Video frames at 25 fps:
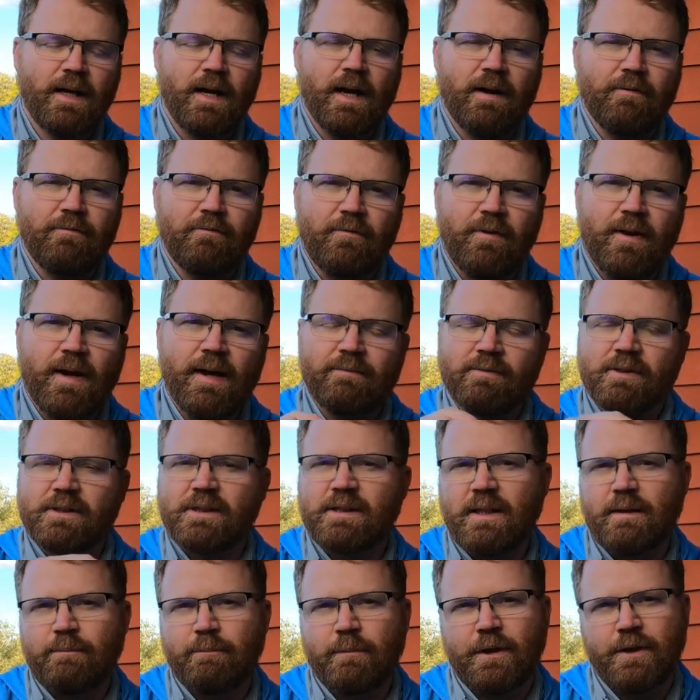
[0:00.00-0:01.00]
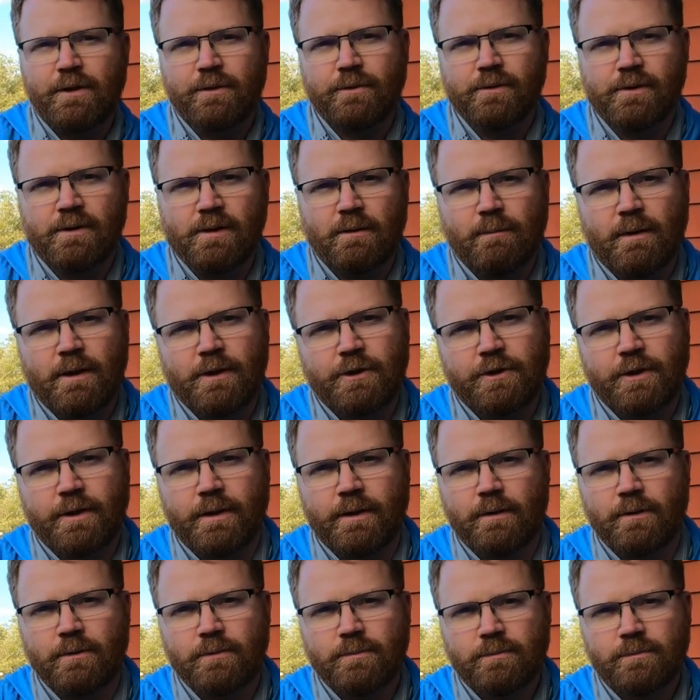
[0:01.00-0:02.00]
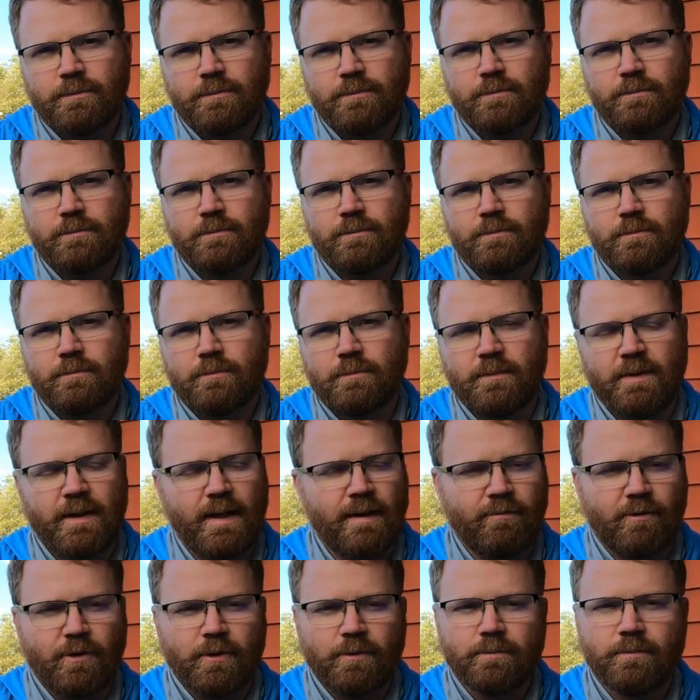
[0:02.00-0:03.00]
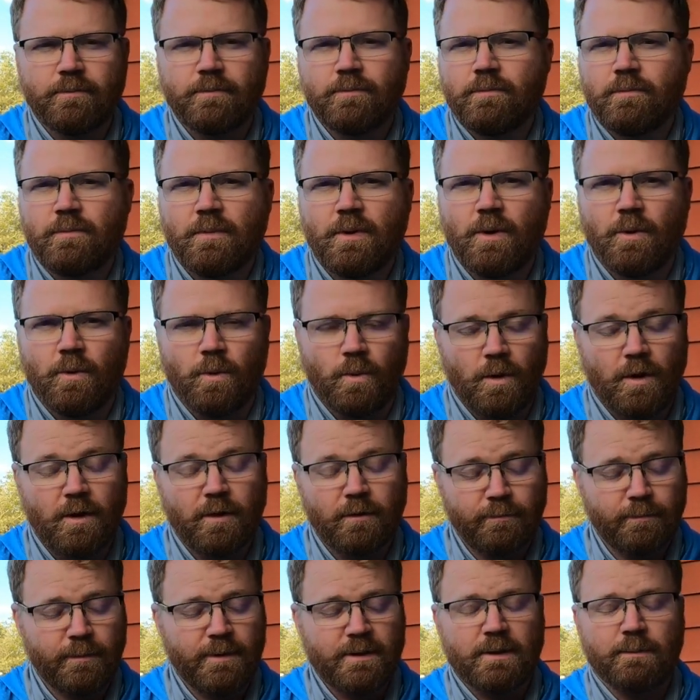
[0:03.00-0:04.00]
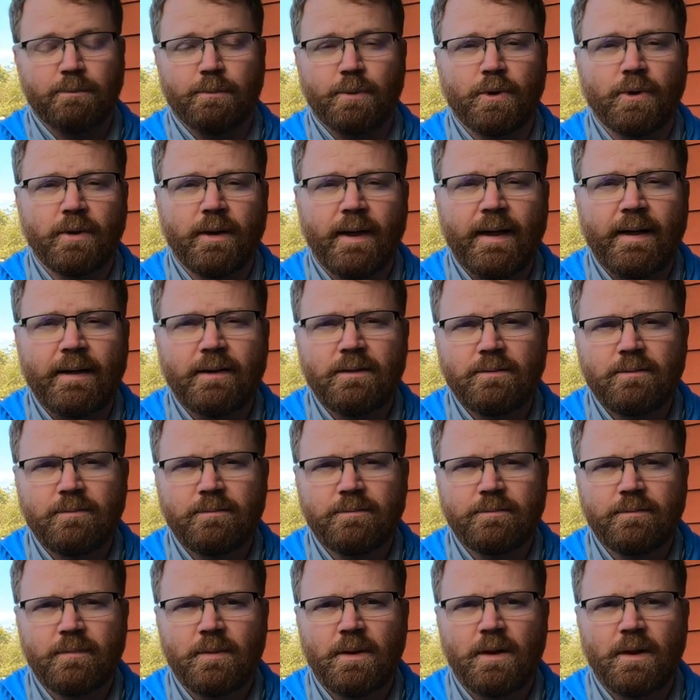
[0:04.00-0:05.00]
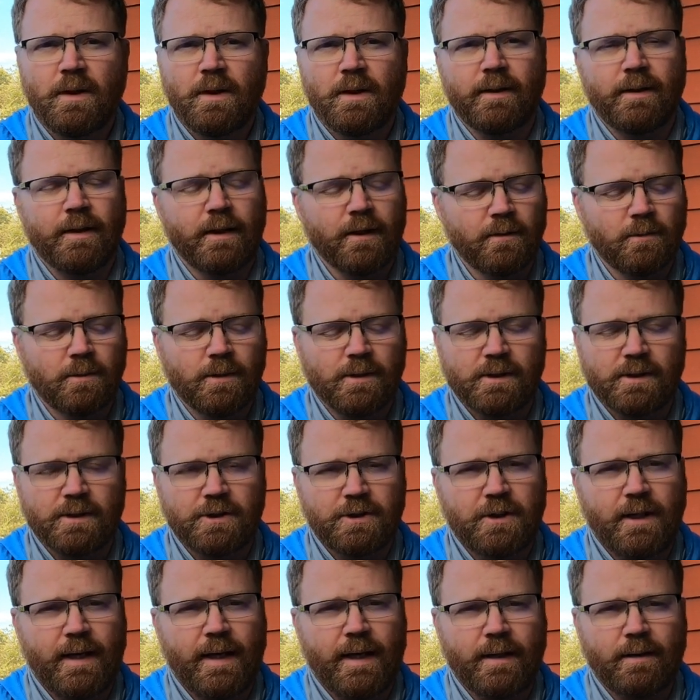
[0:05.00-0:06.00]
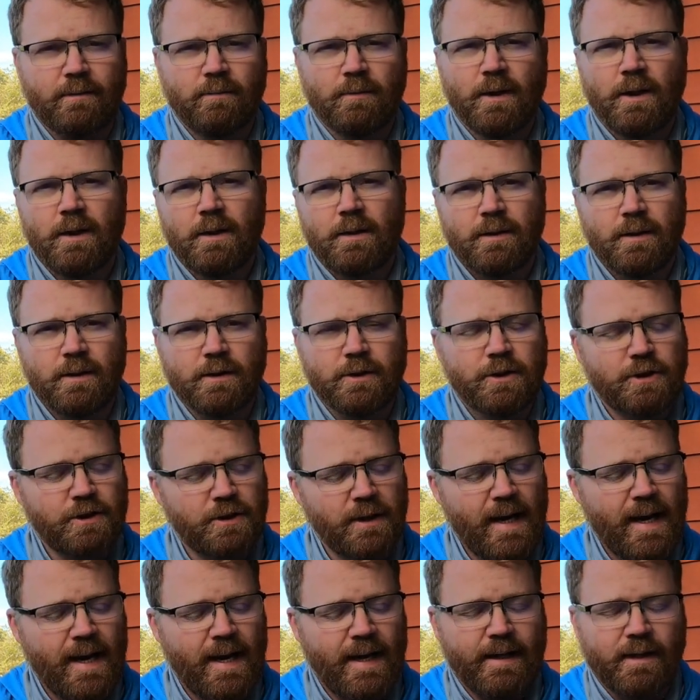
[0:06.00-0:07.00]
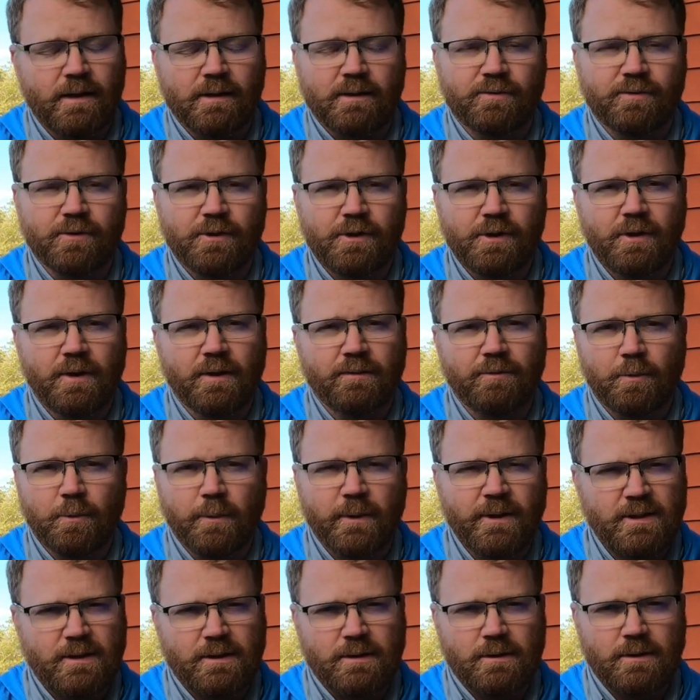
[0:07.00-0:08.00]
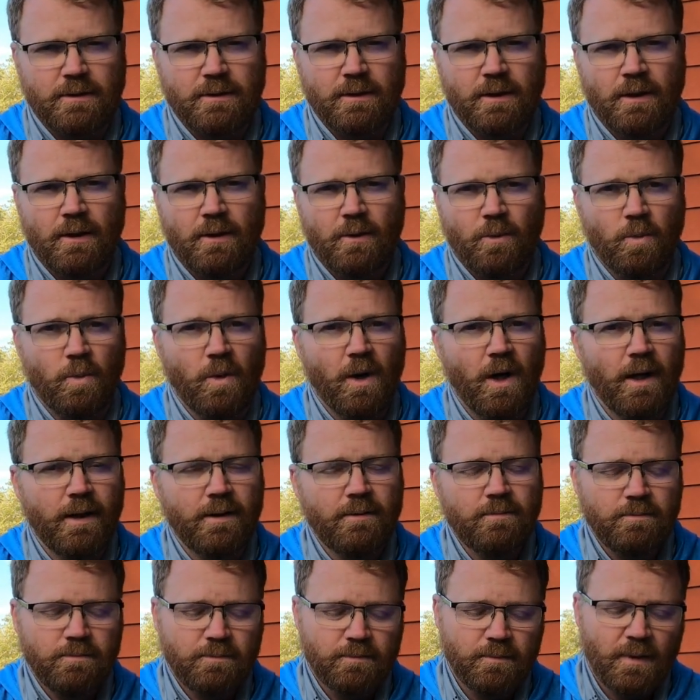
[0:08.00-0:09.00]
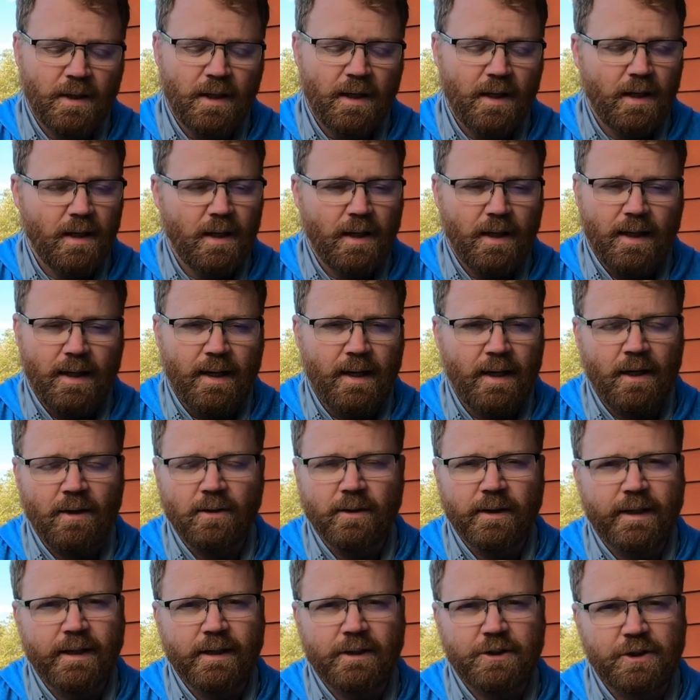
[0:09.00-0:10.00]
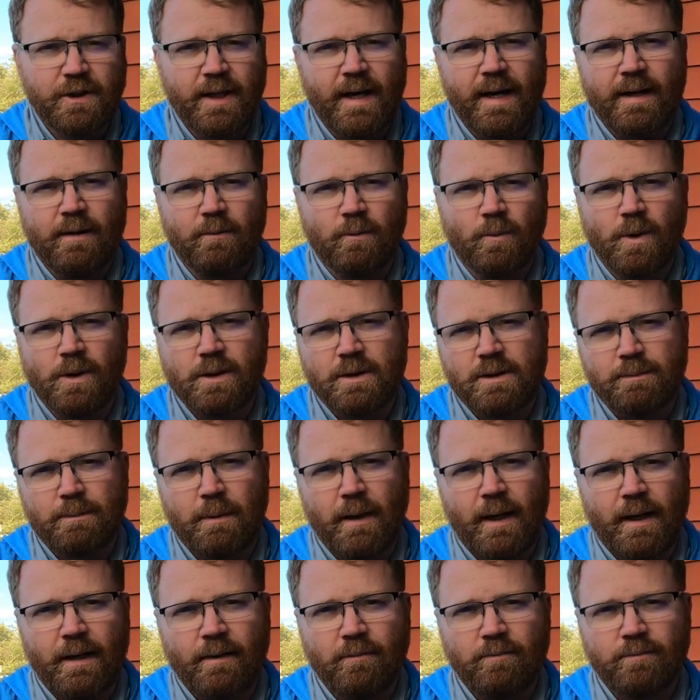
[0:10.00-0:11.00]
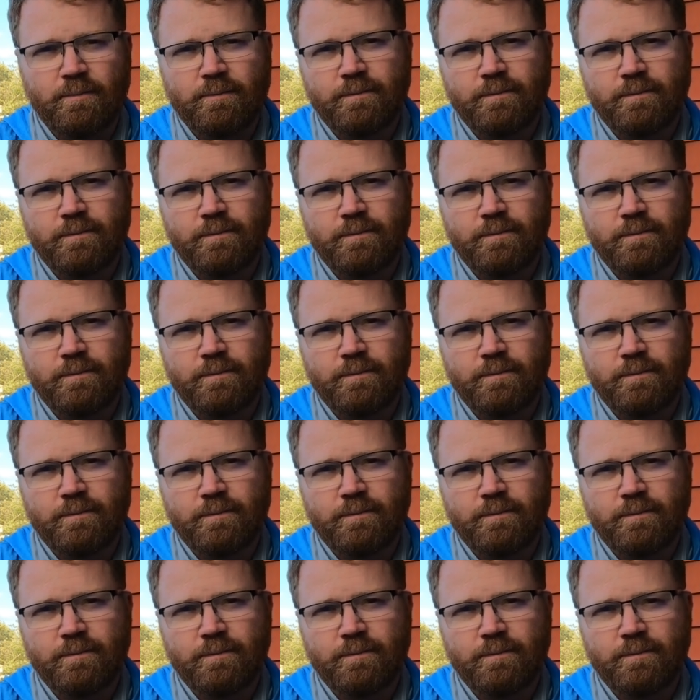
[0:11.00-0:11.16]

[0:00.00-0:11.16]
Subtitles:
have never seen me use on my channel. Never. One of them is a bullhead, and the other one is a shad. Now the shad is for 2 different reasons. One, I only get shad in one spot,